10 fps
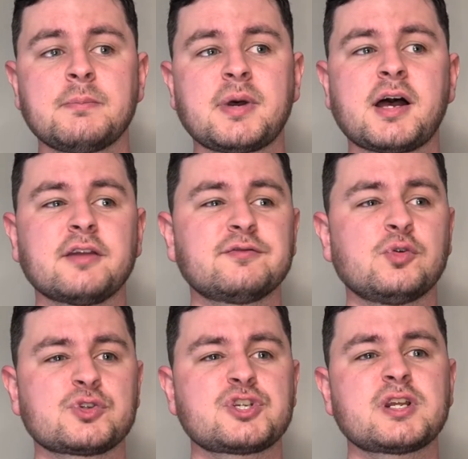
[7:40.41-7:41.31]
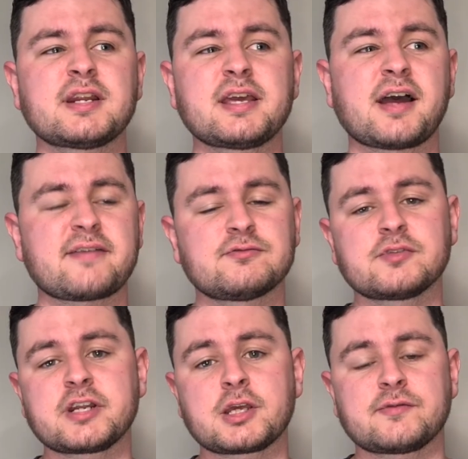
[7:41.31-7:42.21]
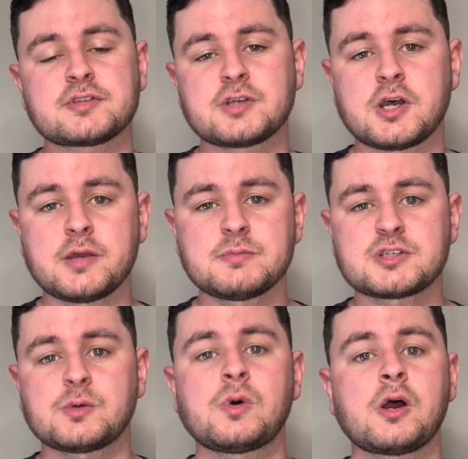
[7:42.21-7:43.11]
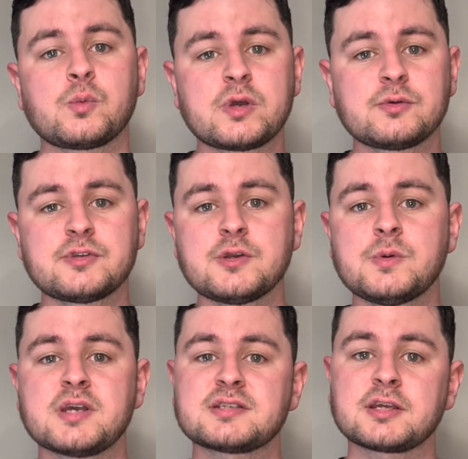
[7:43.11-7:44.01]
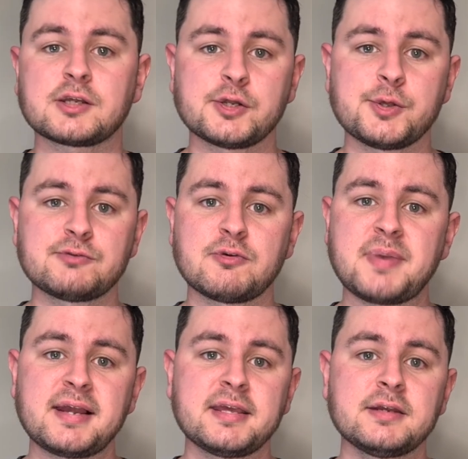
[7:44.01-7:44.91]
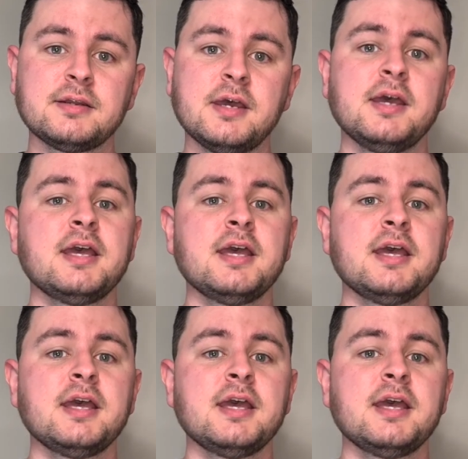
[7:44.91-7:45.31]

but unfortunately I haven't really got the time, so what I will do is include Rebellion